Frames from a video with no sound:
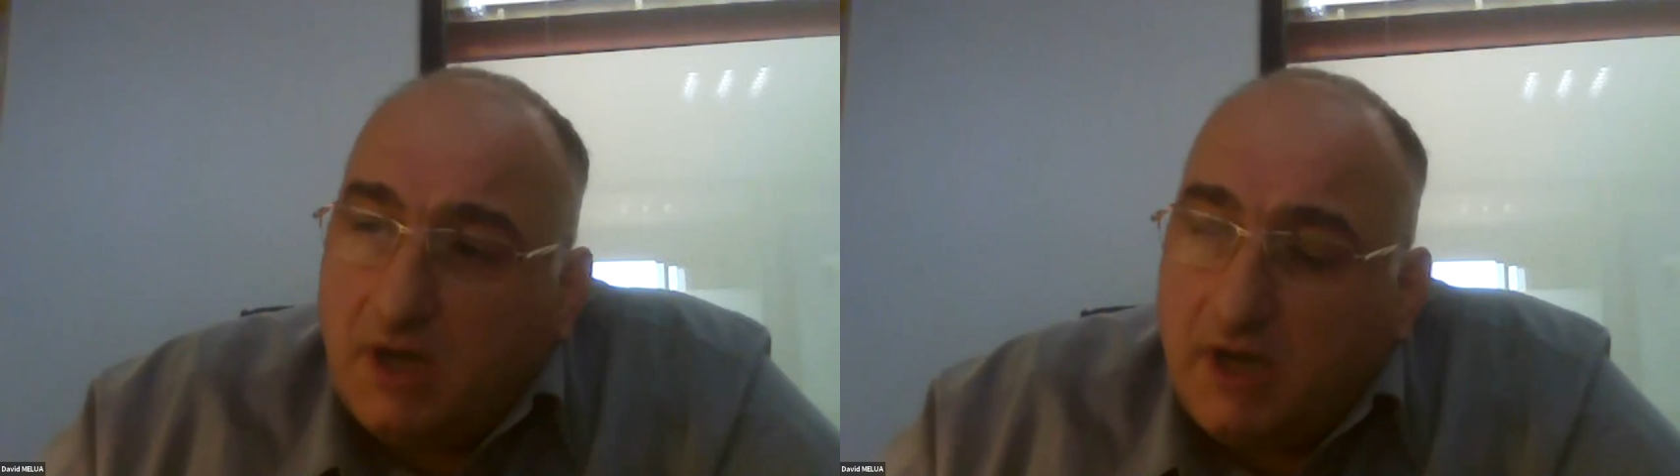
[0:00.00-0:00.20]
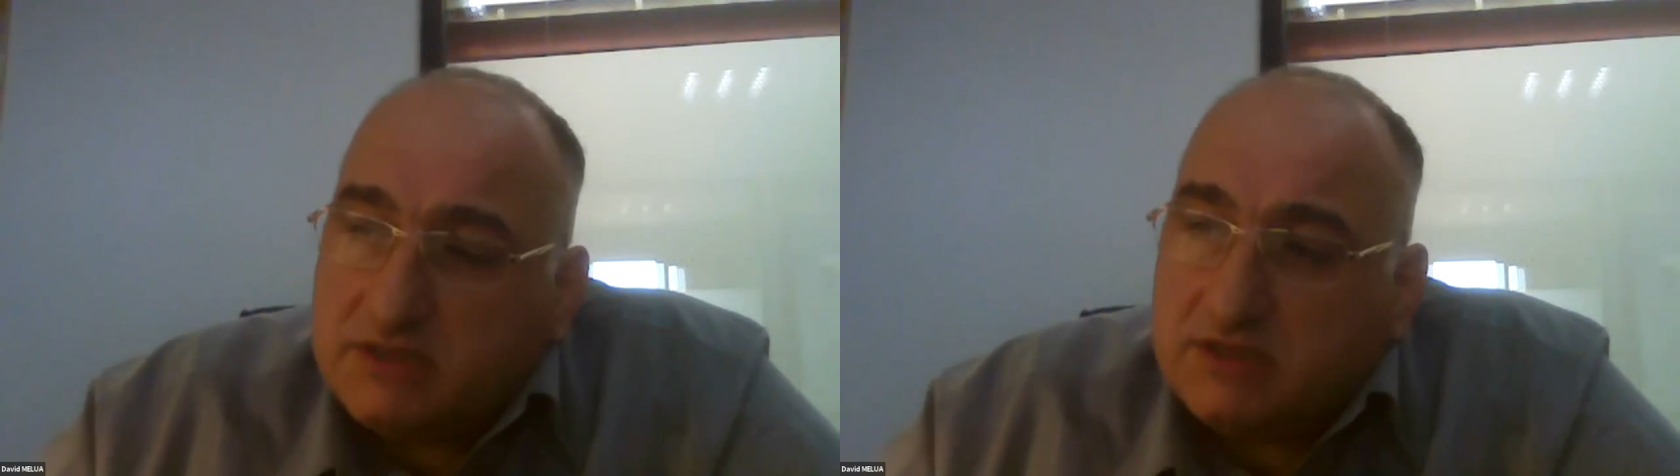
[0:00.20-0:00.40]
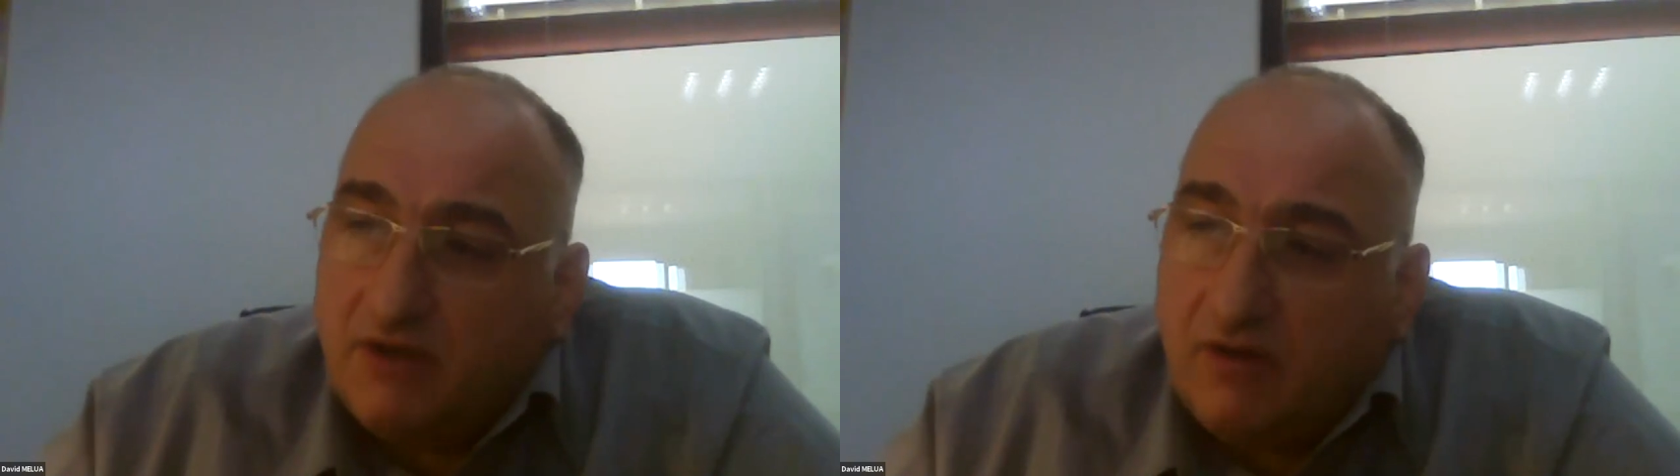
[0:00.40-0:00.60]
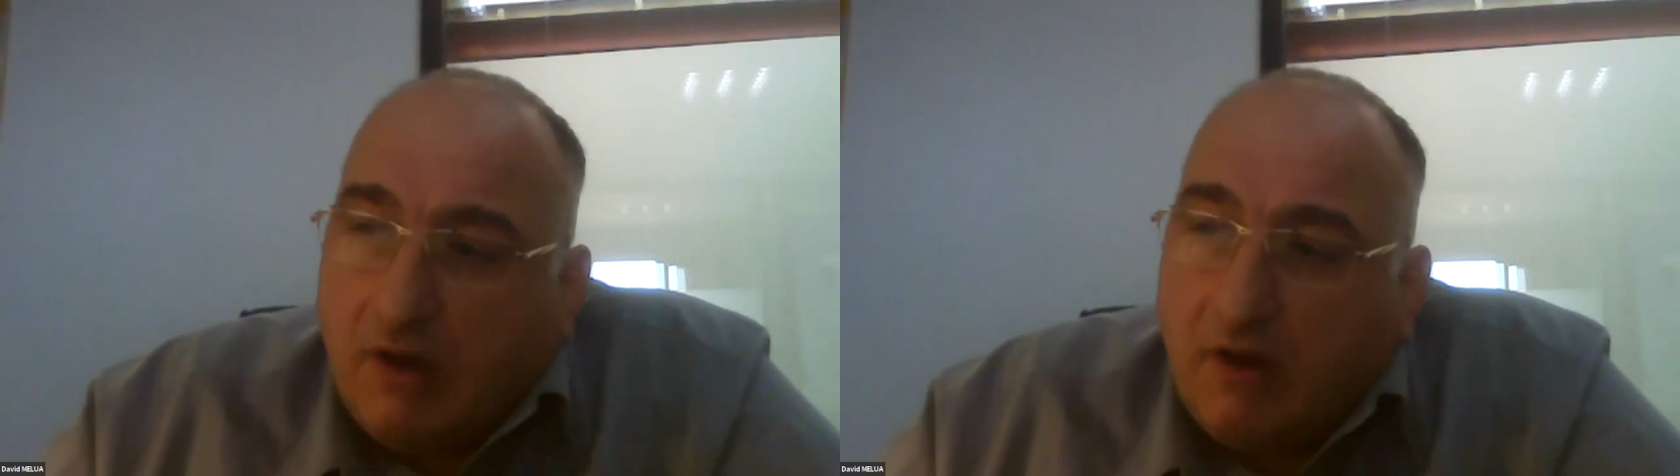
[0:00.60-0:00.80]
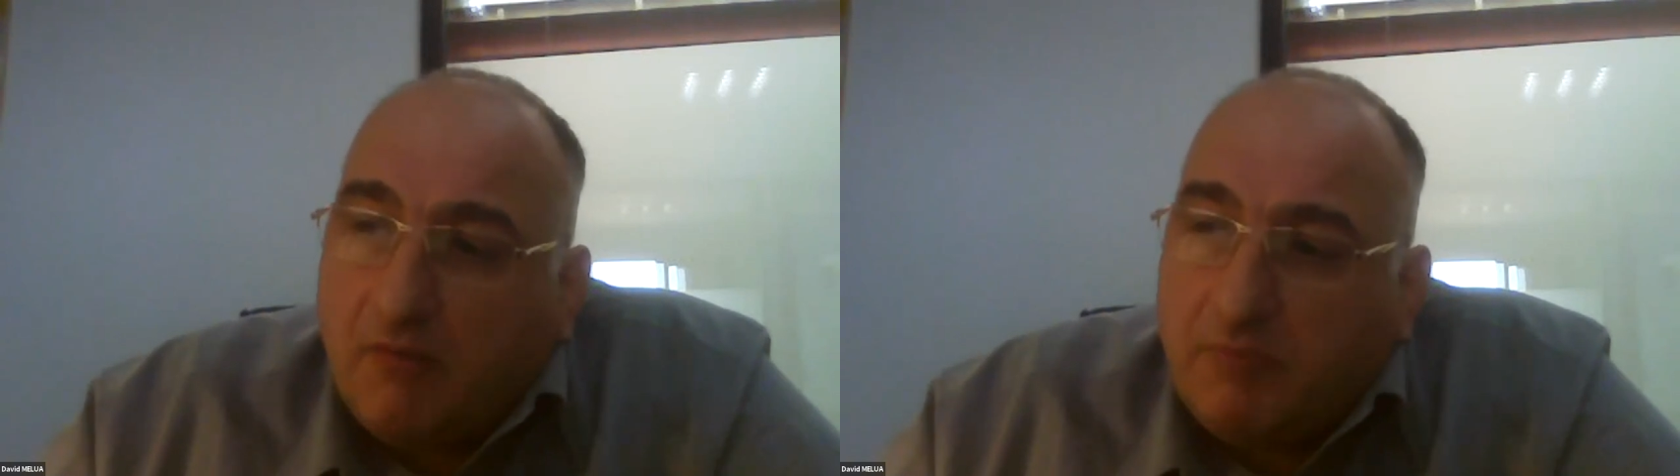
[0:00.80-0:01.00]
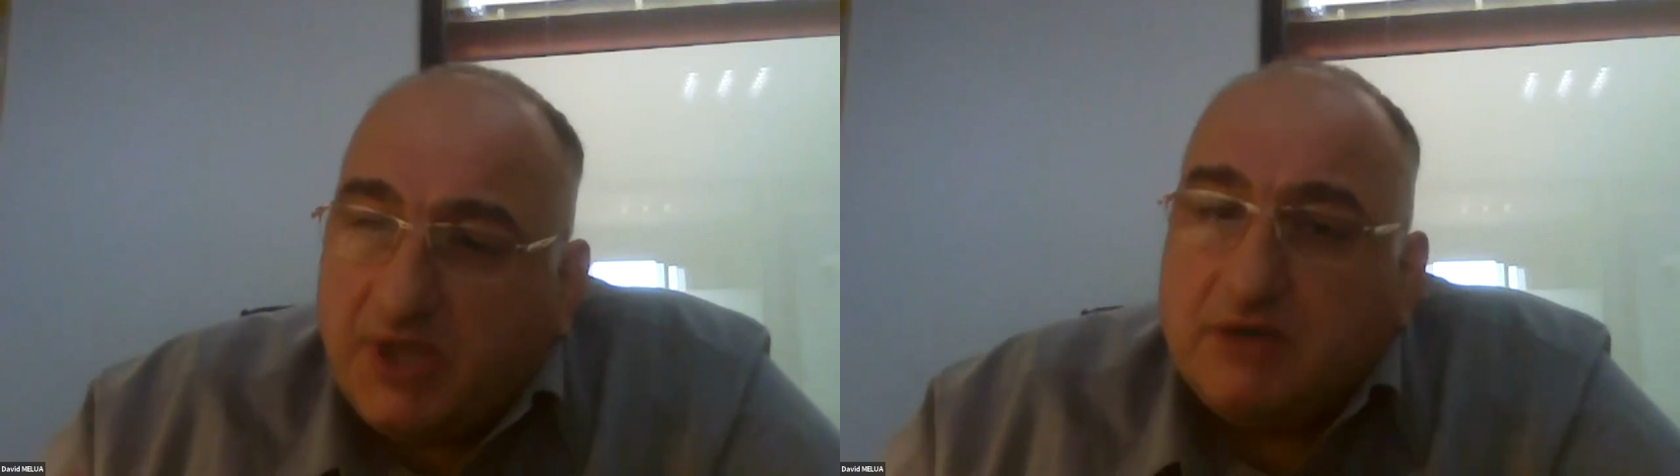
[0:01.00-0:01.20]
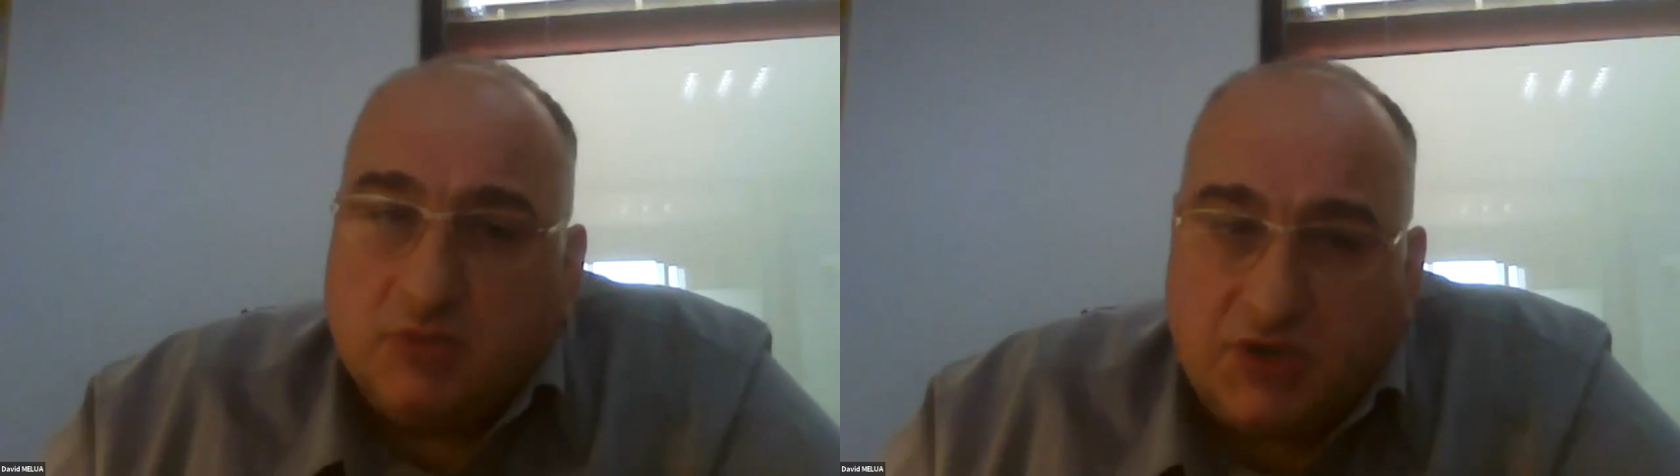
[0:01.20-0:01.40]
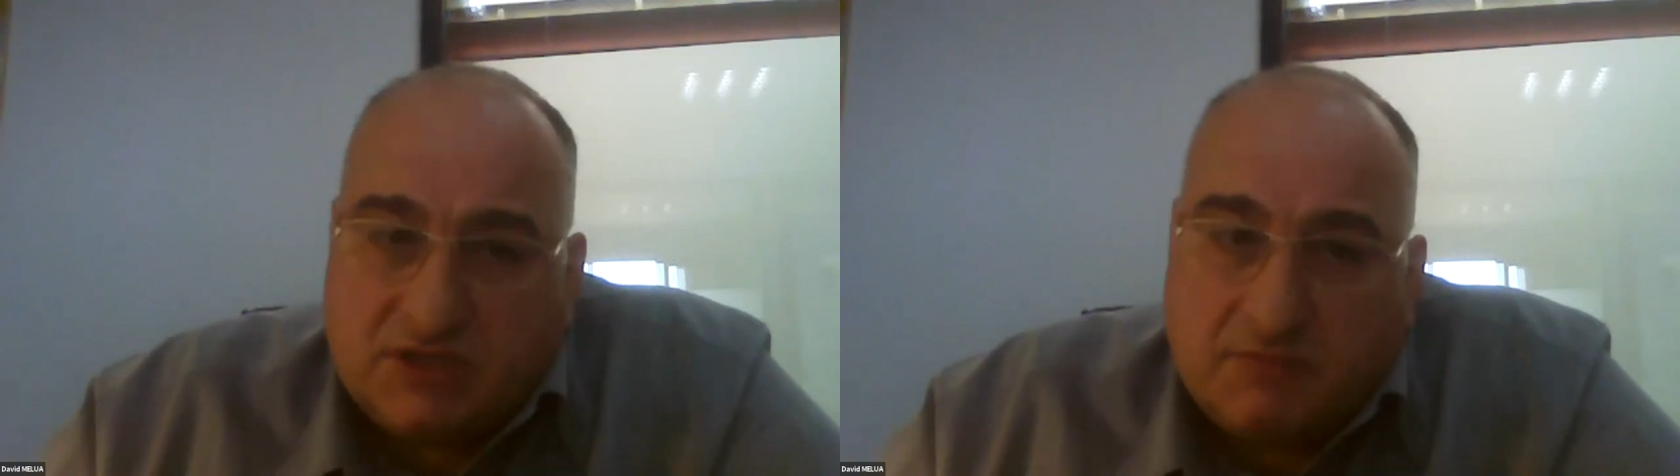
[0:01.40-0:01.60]
has a big
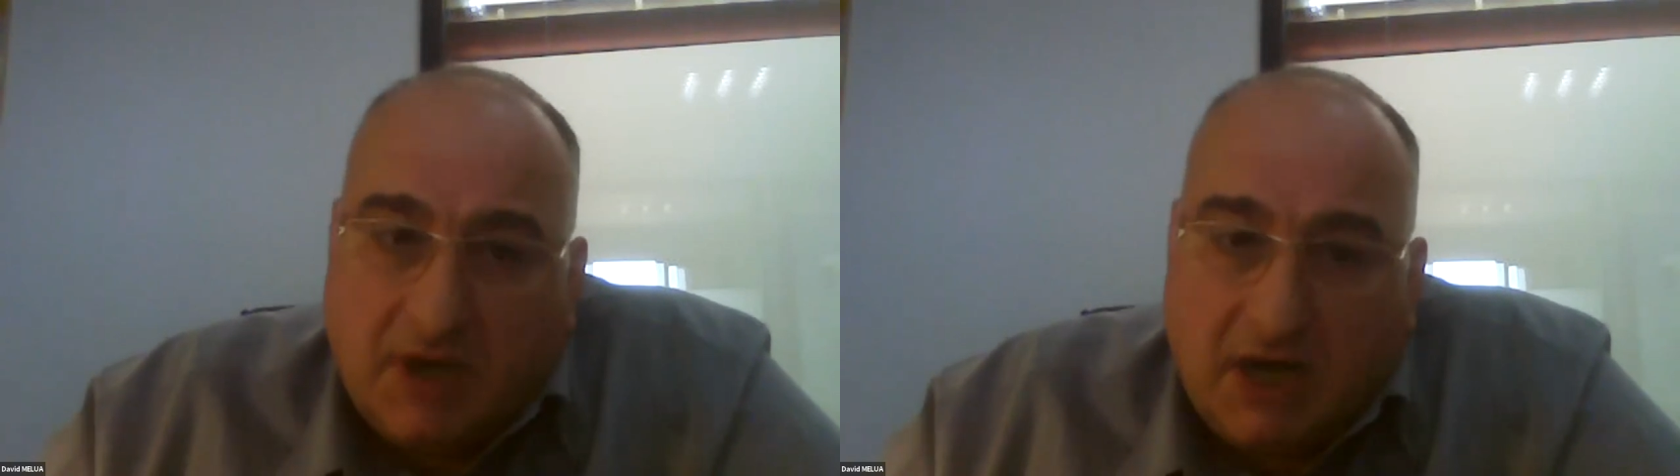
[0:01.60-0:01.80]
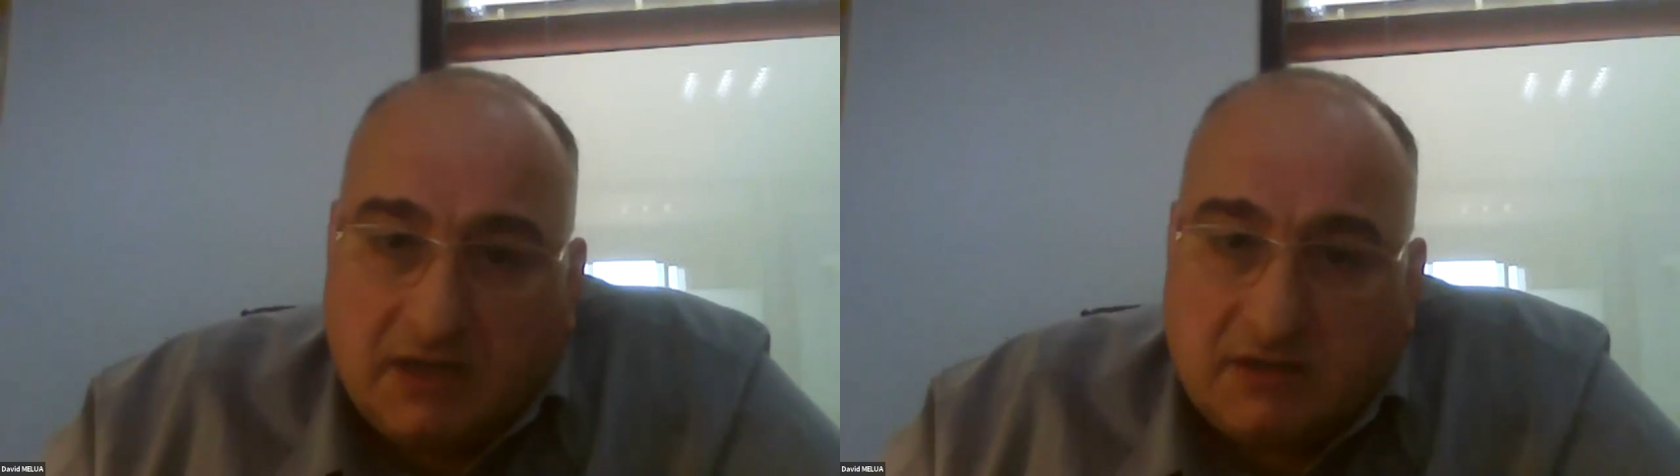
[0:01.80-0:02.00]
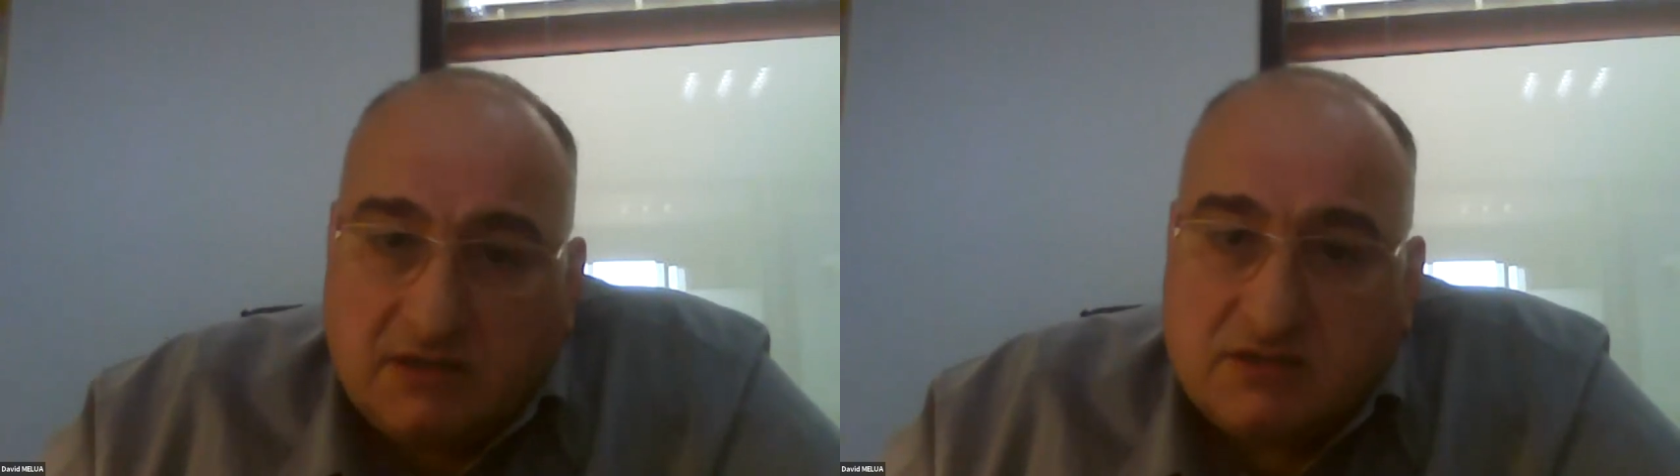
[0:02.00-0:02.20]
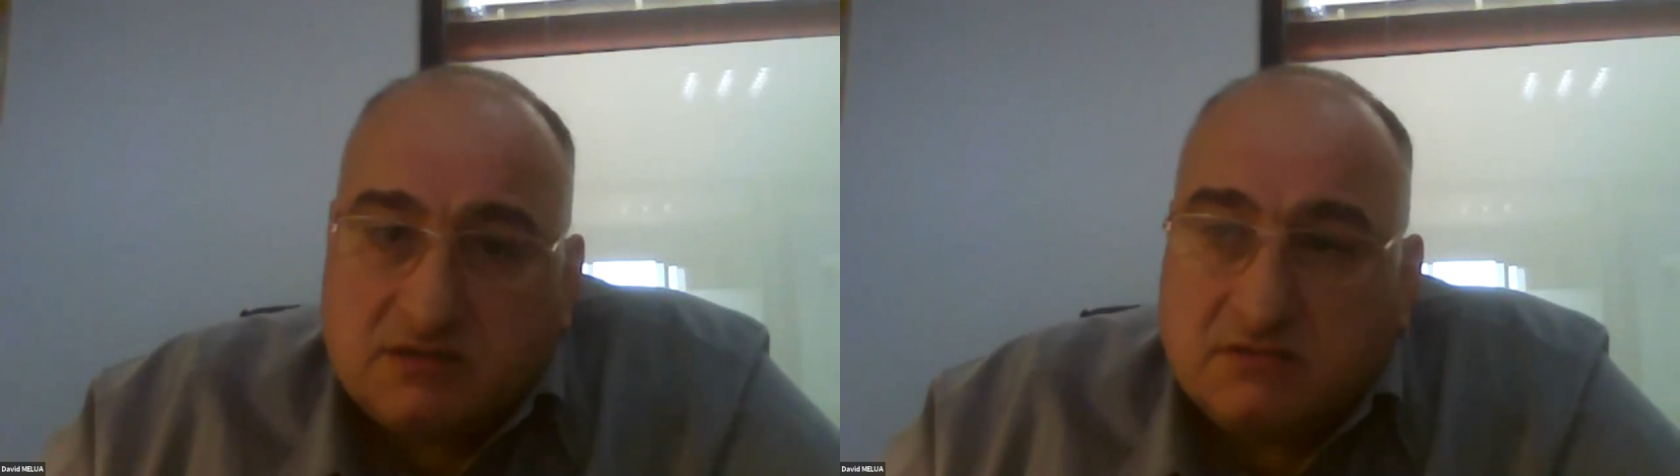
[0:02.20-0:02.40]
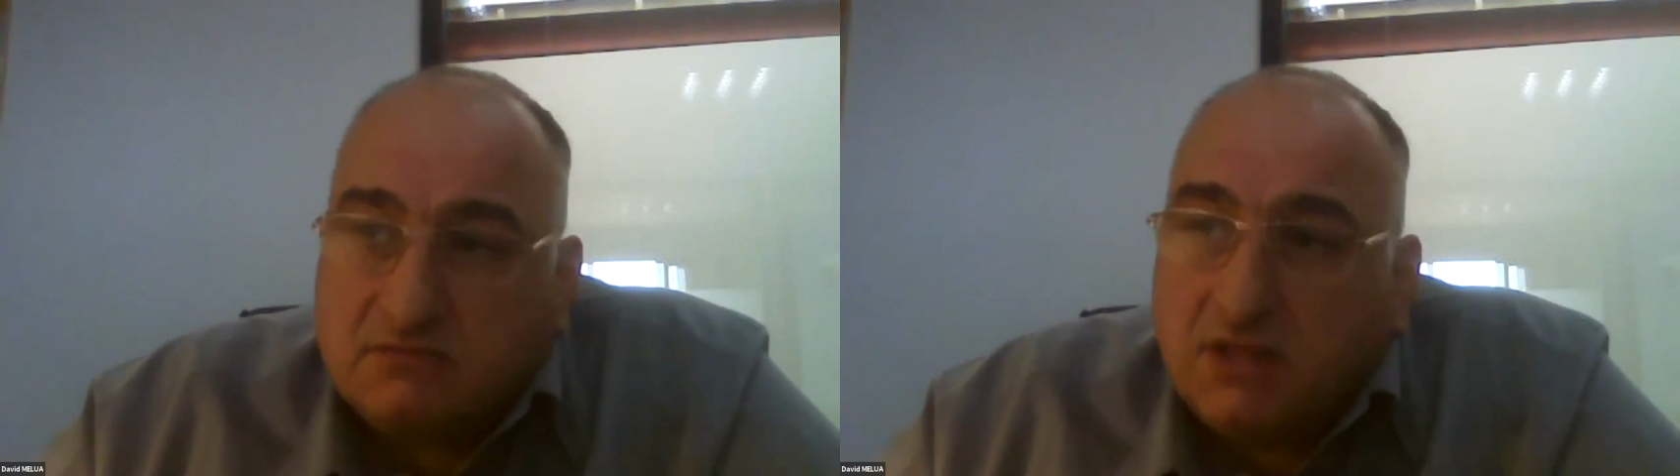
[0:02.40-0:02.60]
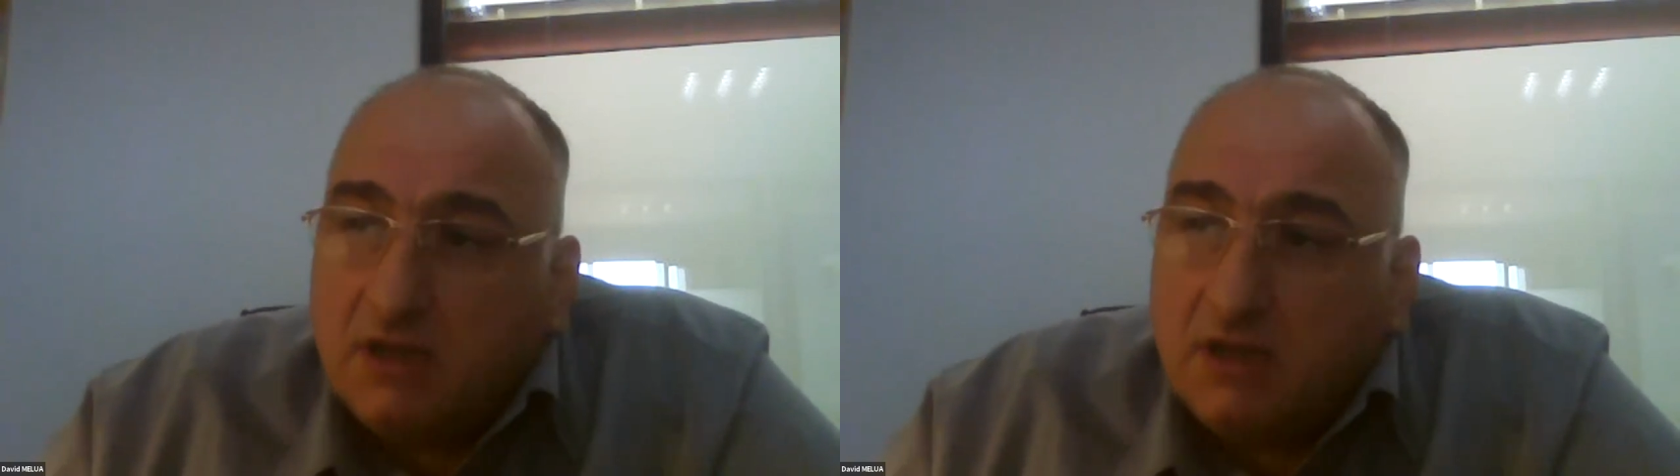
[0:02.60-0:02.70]
municipalities,